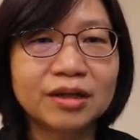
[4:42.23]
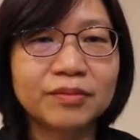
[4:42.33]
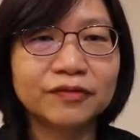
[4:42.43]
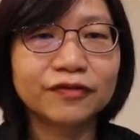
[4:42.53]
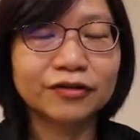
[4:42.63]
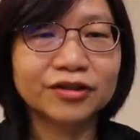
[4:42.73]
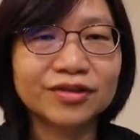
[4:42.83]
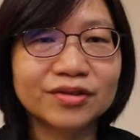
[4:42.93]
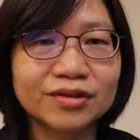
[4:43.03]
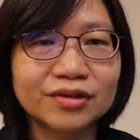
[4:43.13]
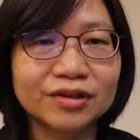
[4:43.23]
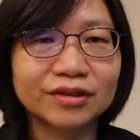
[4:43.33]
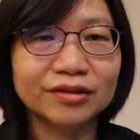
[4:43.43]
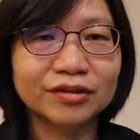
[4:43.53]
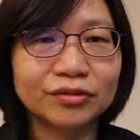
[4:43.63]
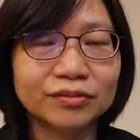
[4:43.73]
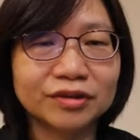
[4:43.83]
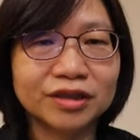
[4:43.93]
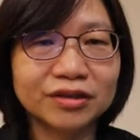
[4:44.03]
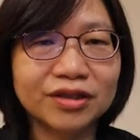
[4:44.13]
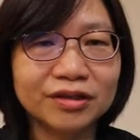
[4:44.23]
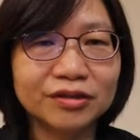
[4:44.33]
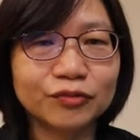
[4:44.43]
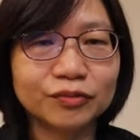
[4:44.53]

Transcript: But for the heat,